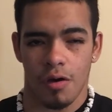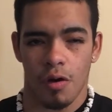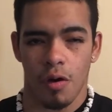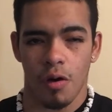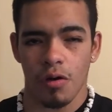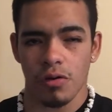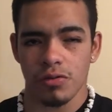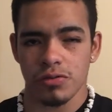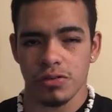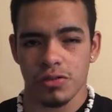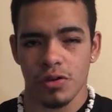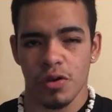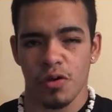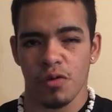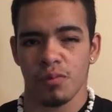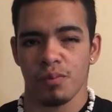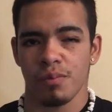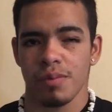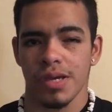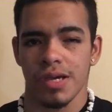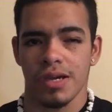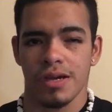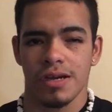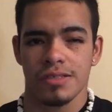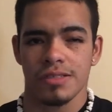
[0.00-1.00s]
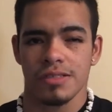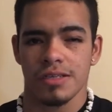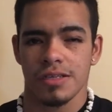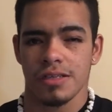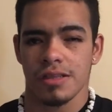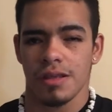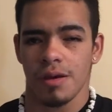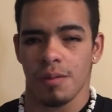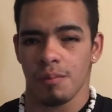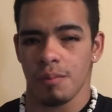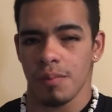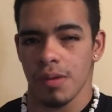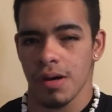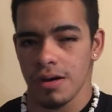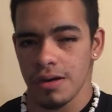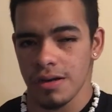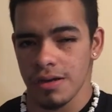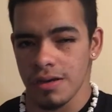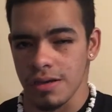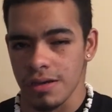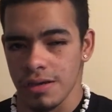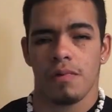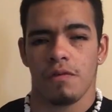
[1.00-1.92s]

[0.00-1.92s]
also because of the money.